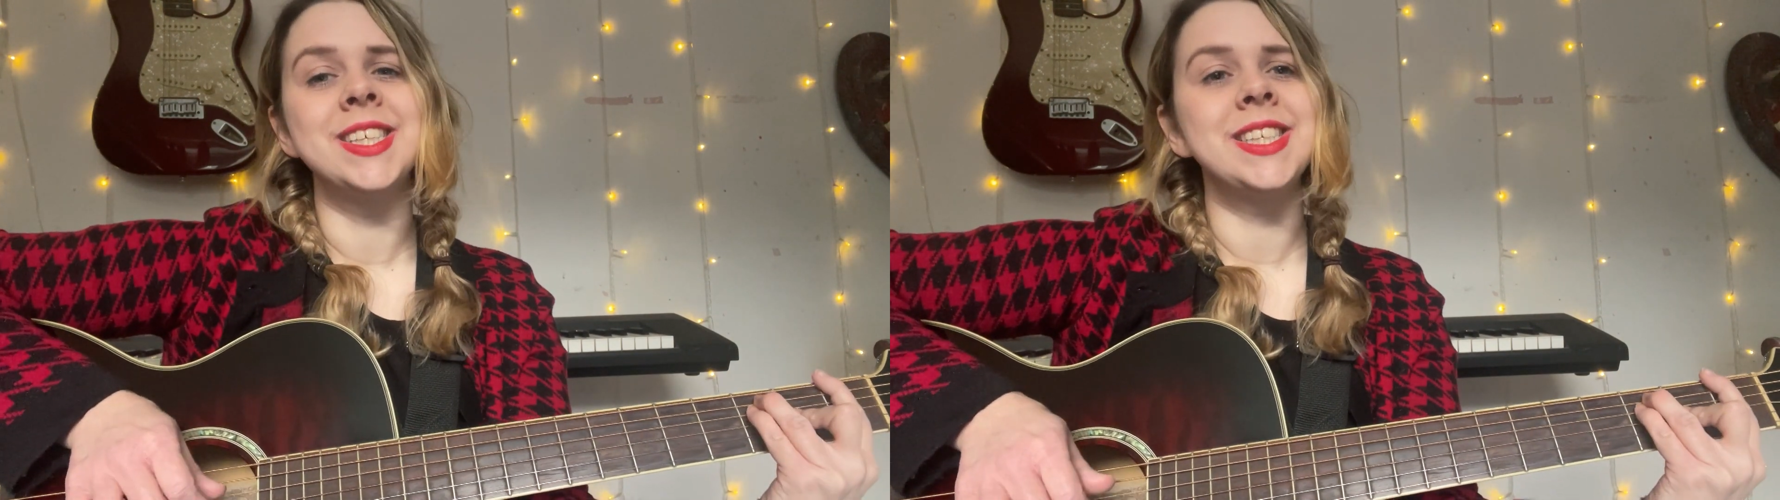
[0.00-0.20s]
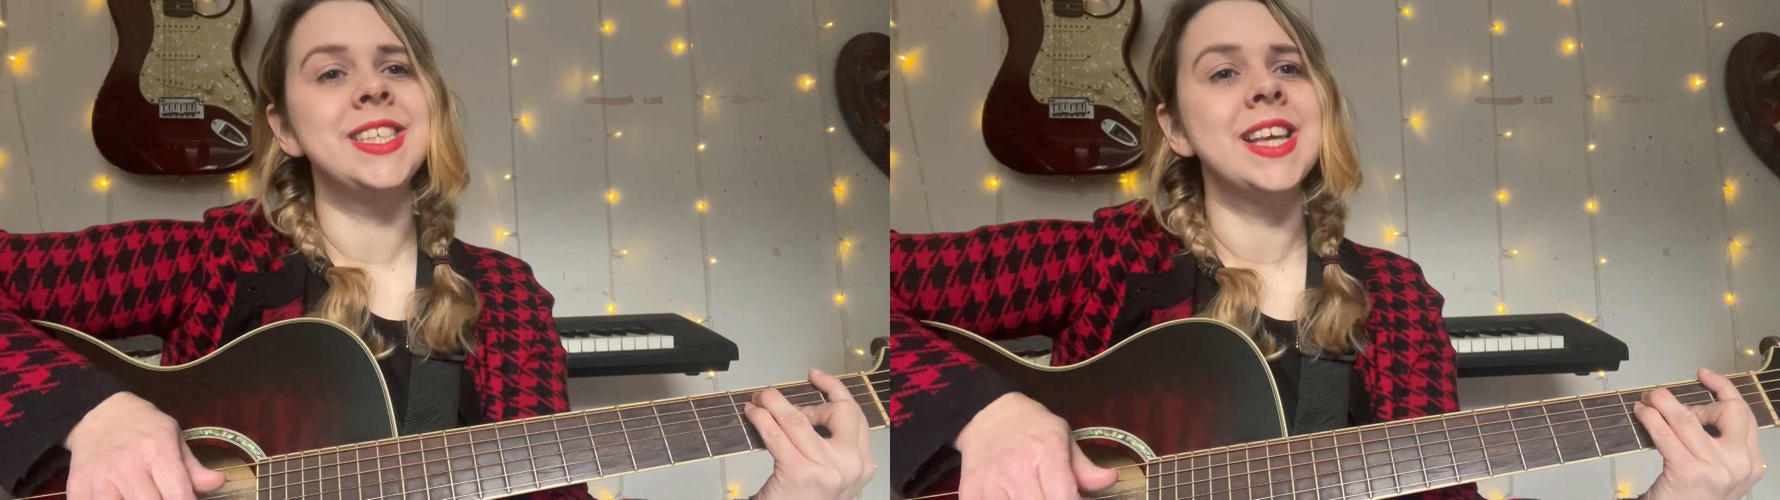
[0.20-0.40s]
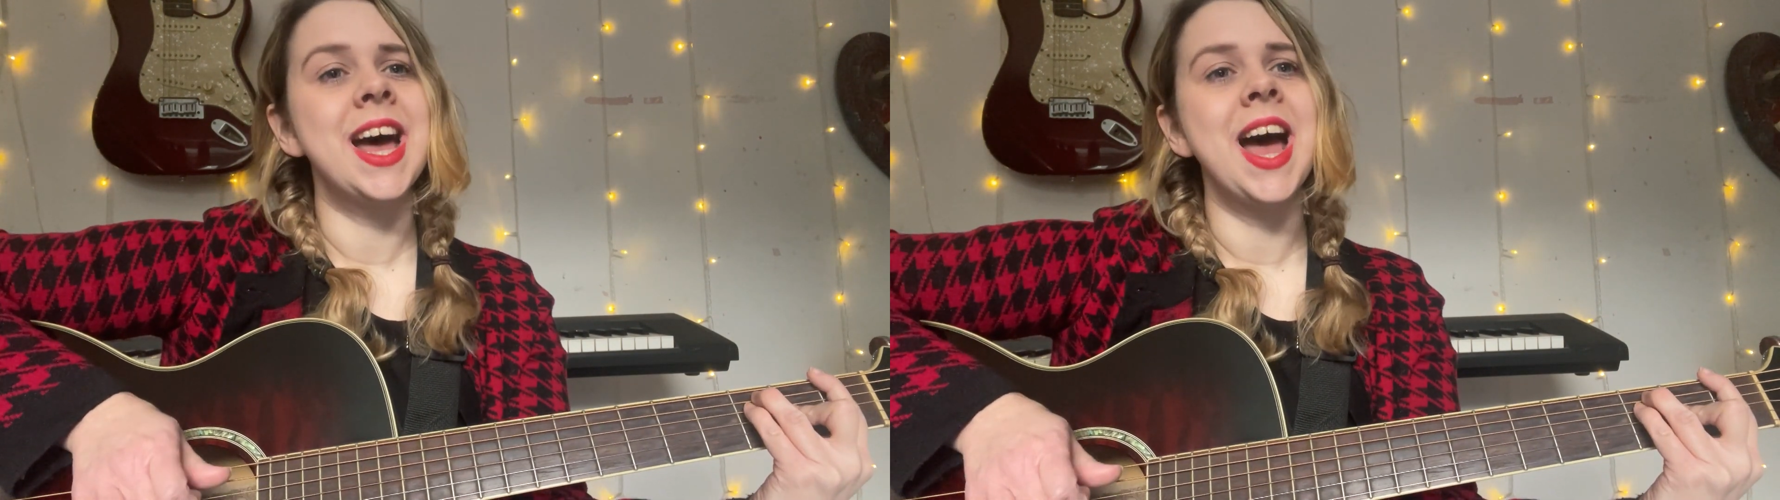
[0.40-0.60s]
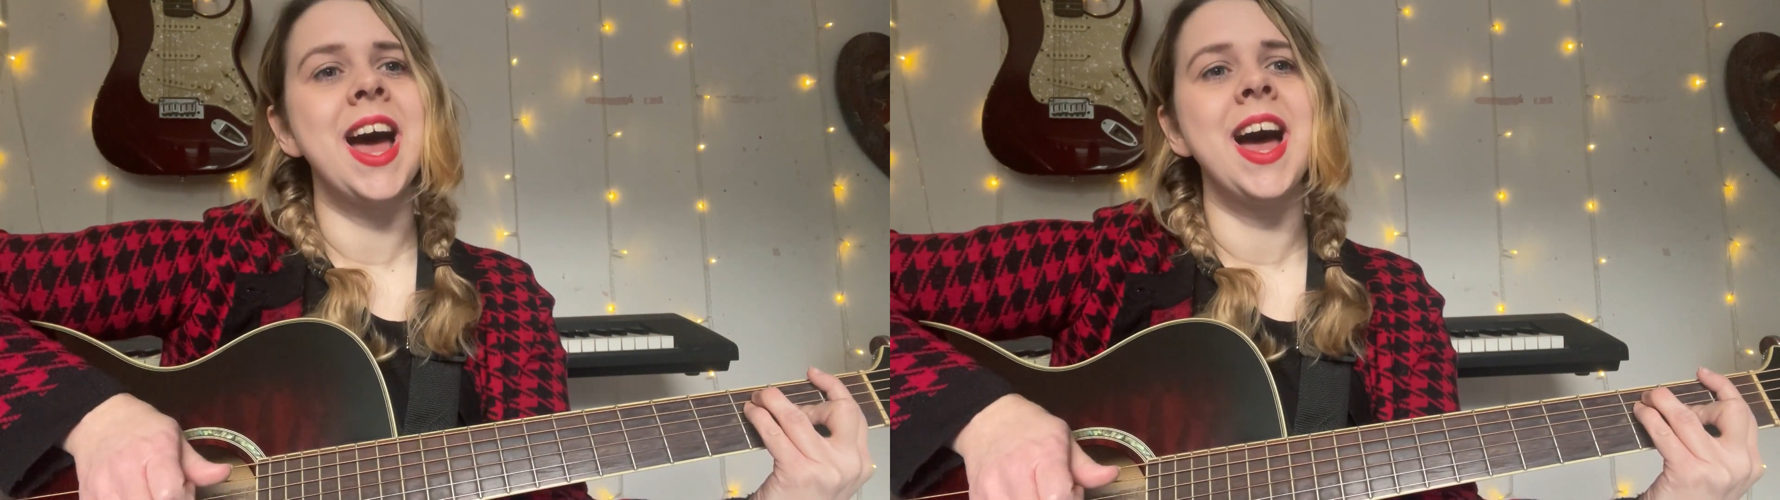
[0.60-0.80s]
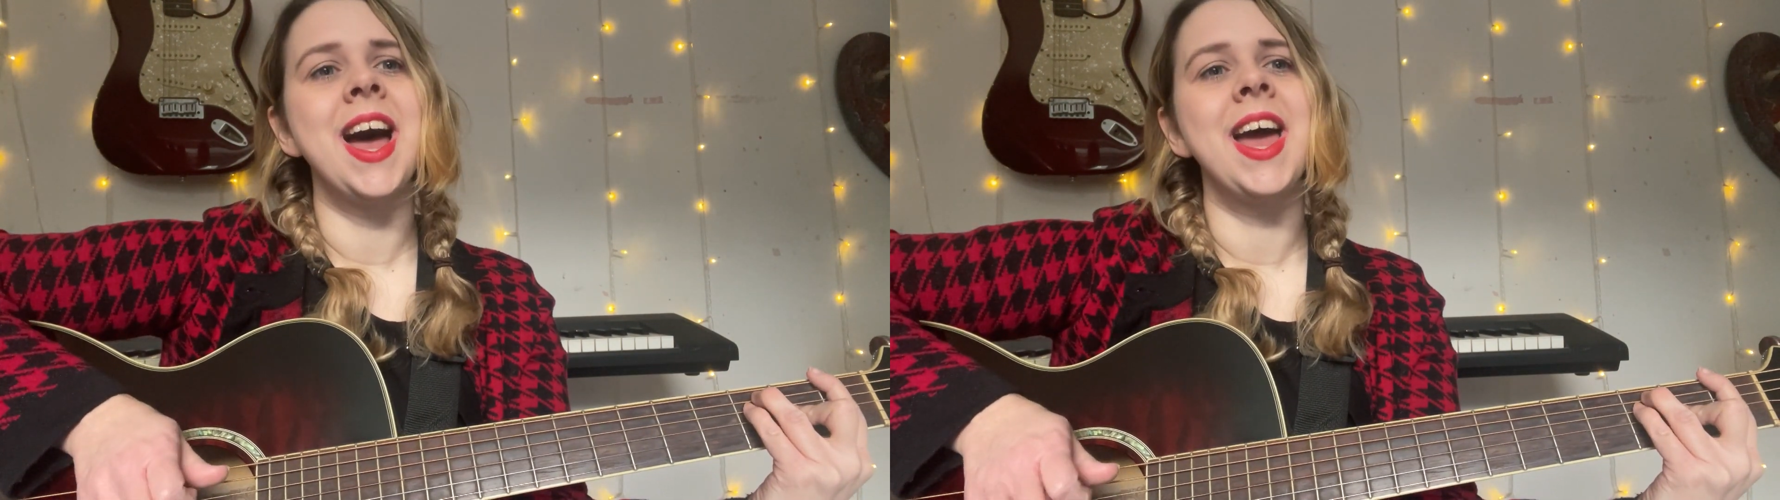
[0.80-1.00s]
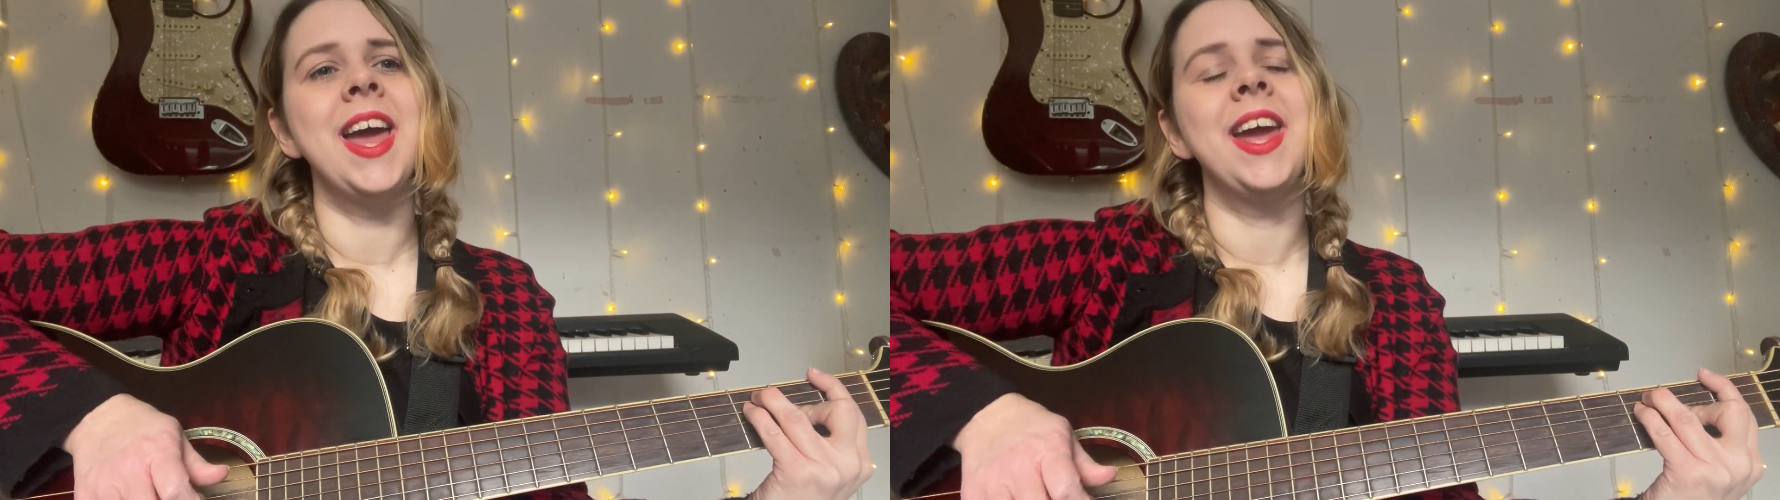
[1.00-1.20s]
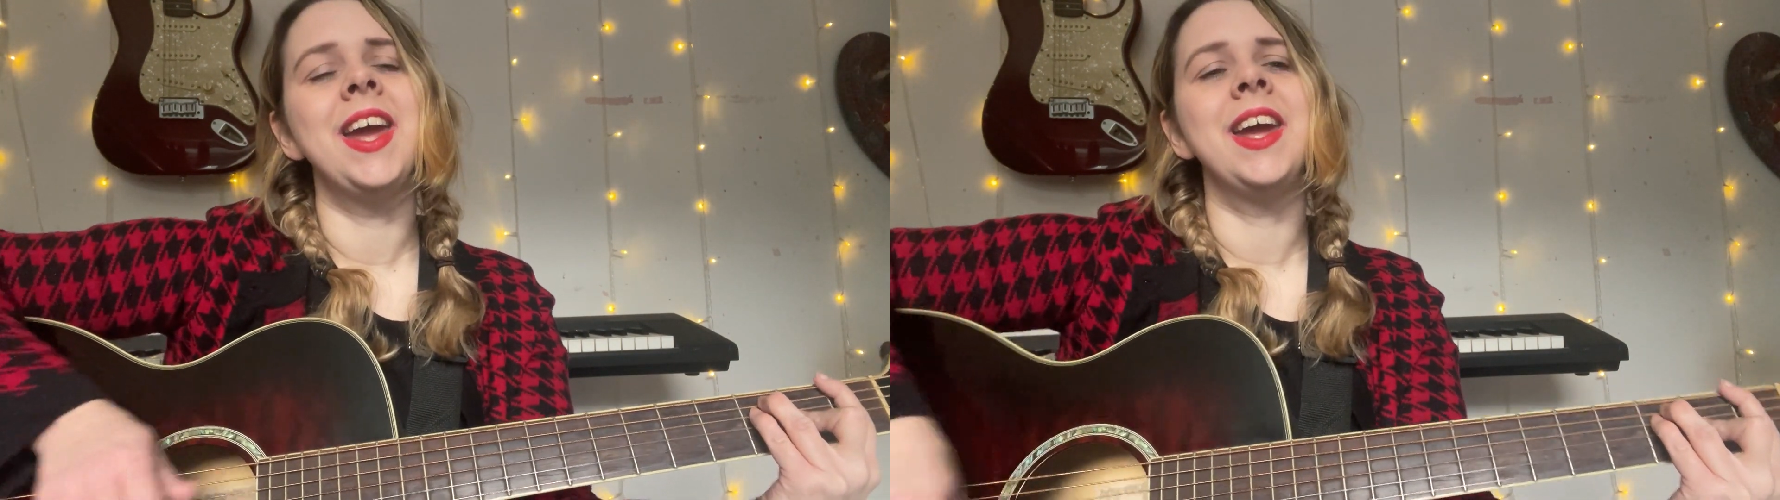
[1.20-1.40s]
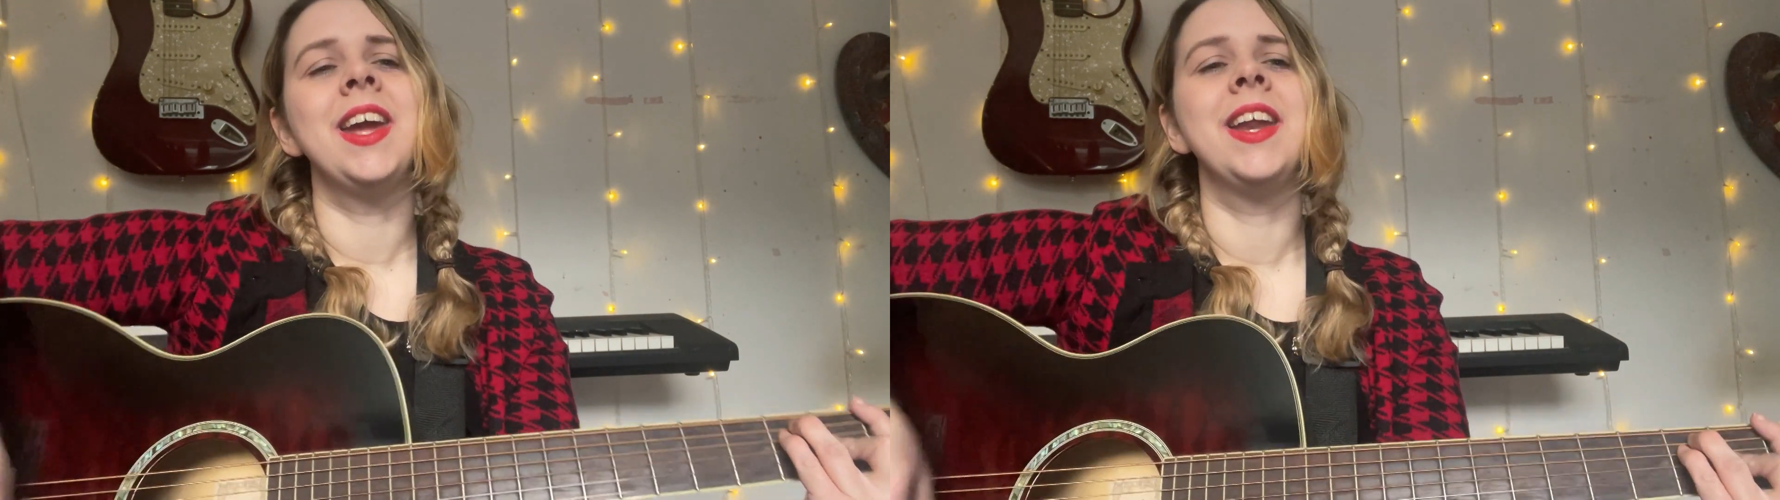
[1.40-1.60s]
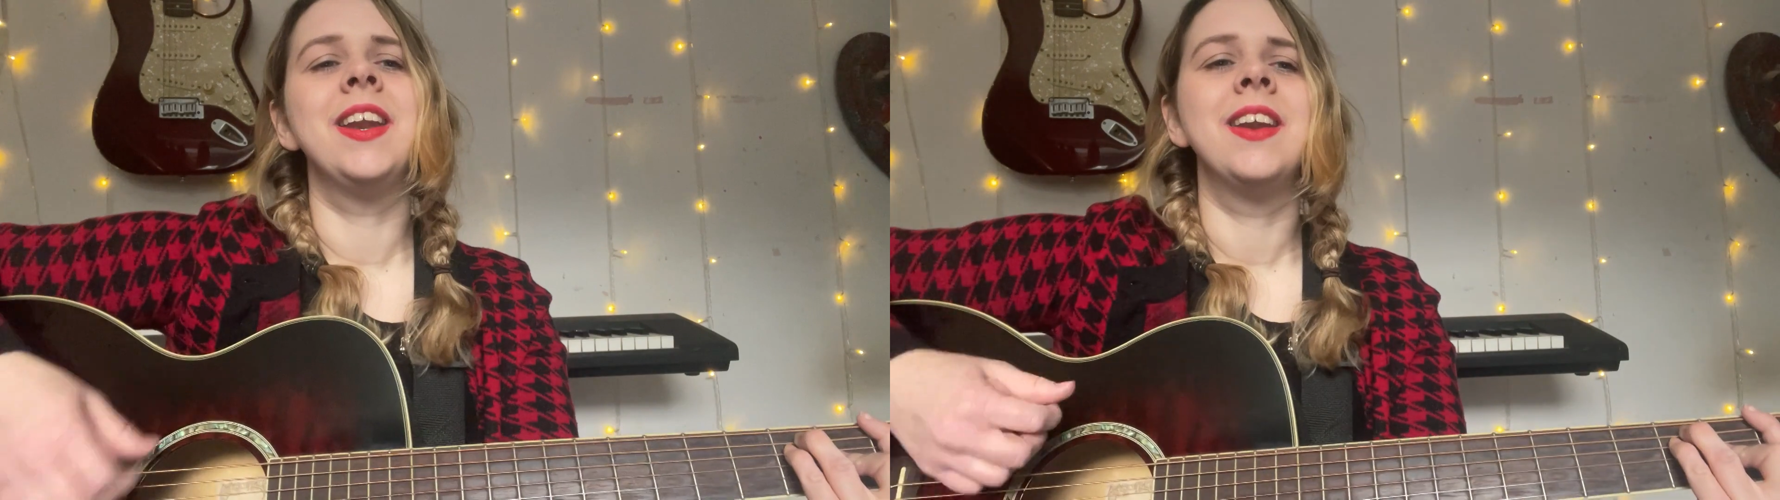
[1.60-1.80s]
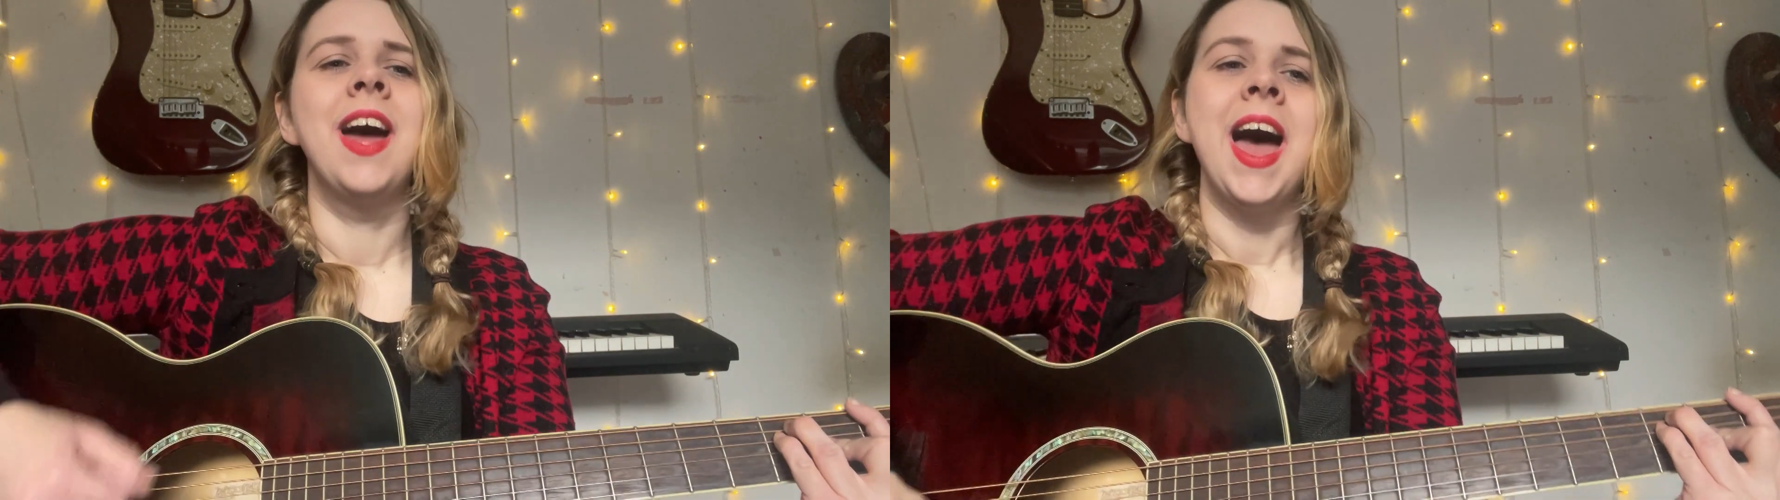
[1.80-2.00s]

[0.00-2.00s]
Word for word: side.